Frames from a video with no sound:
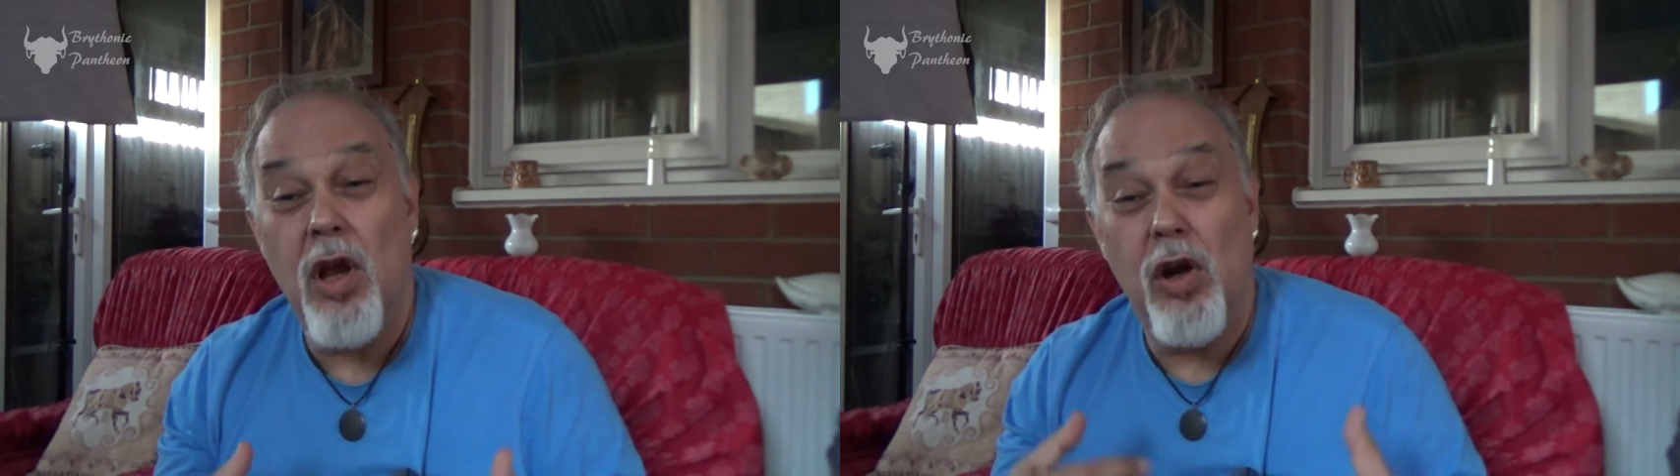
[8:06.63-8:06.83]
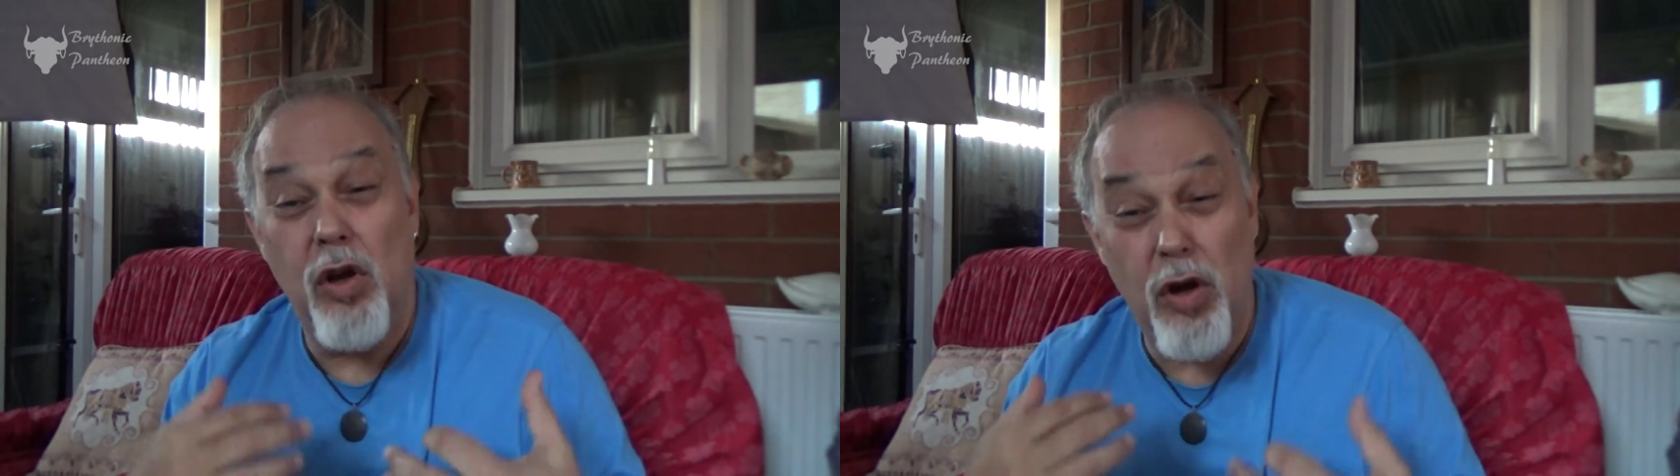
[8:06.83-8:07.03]

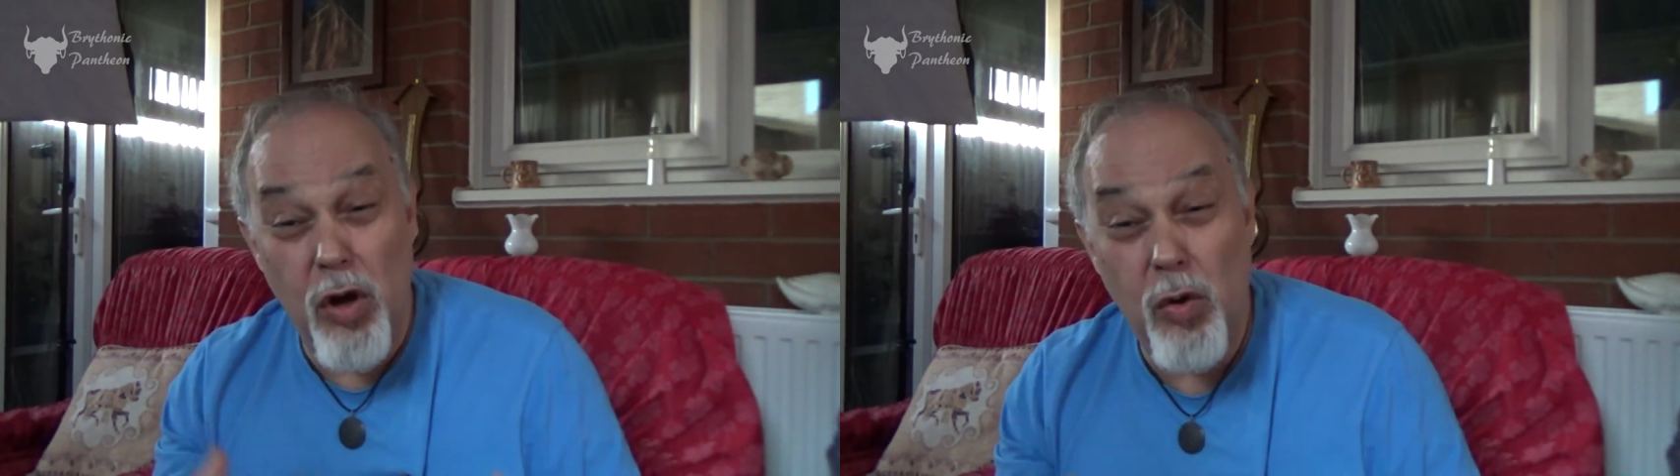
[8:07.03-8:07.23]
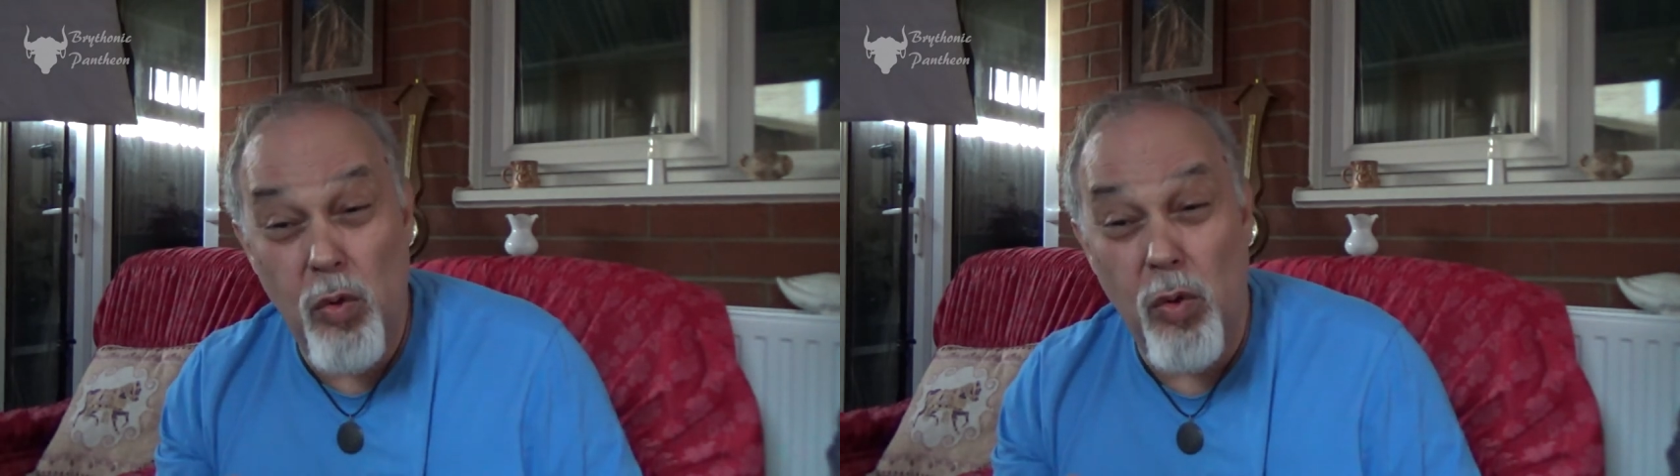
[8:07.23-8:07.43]

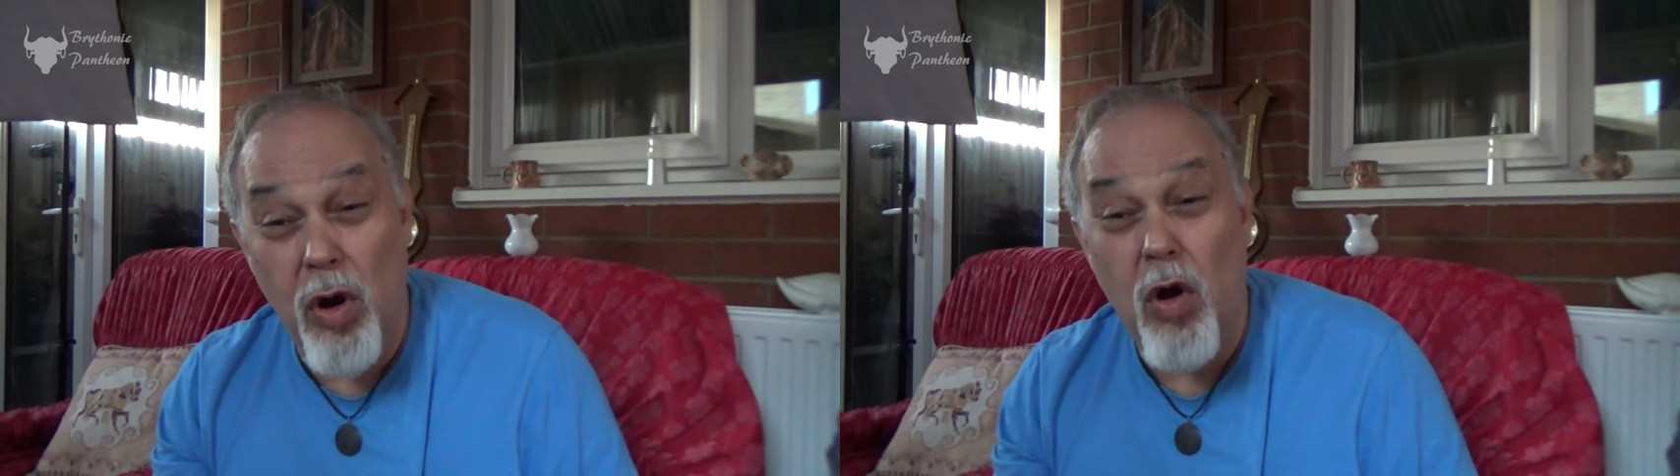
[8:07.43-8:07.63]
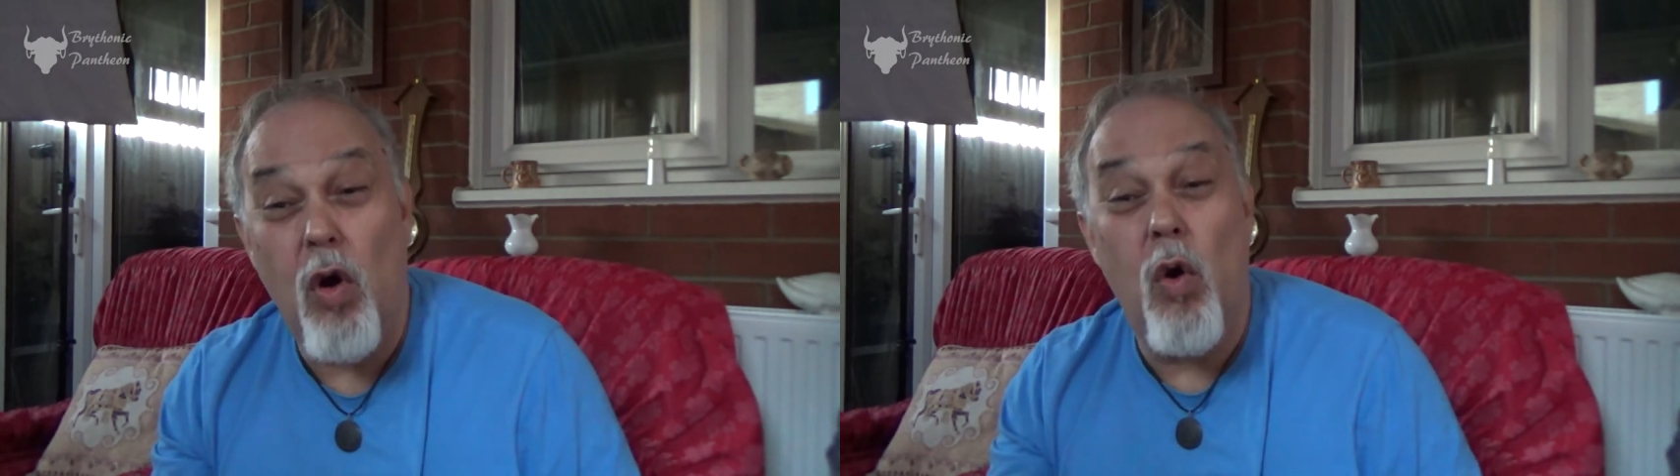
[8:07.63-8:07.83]
Llew
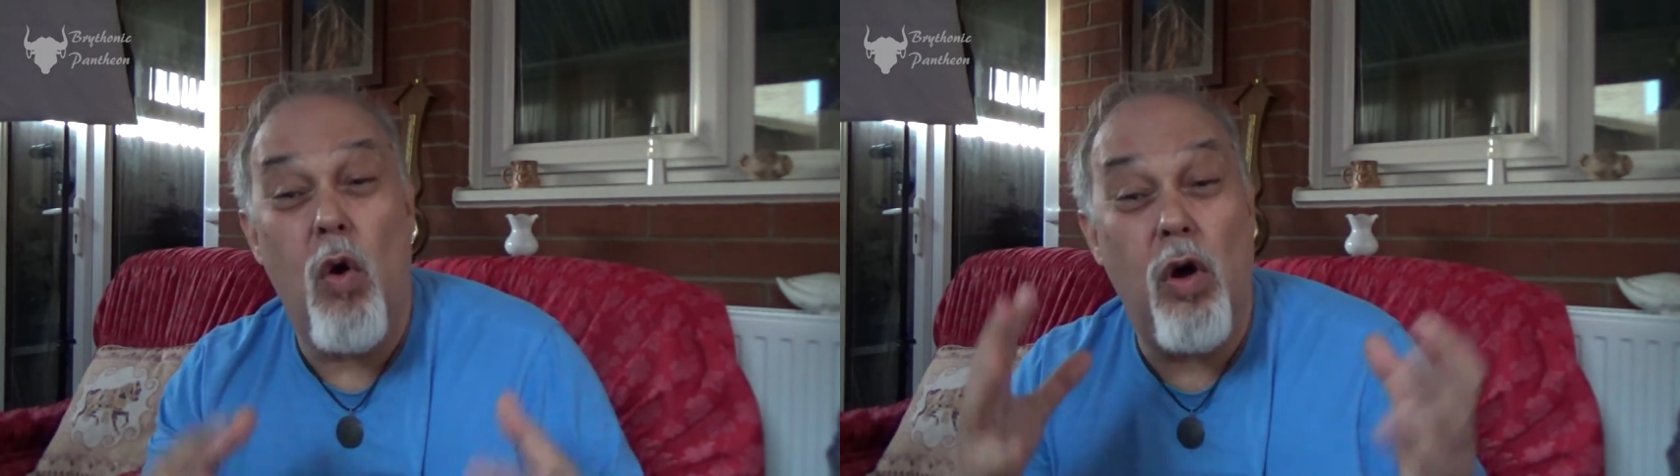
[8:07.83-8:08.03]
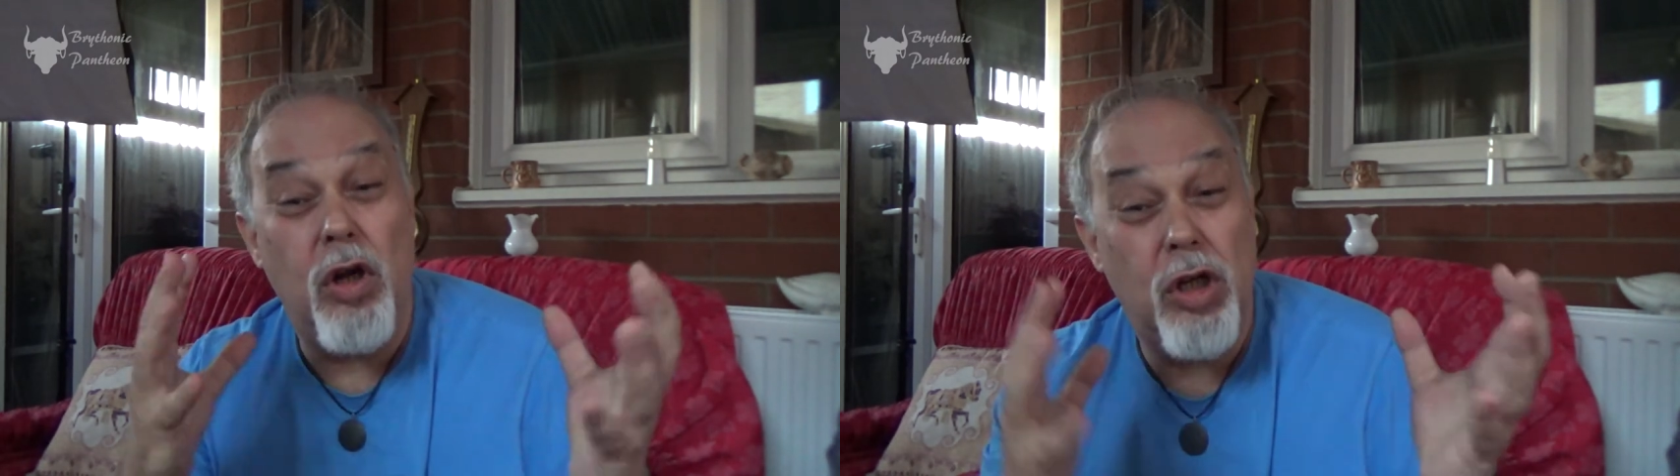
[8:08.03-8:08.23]
or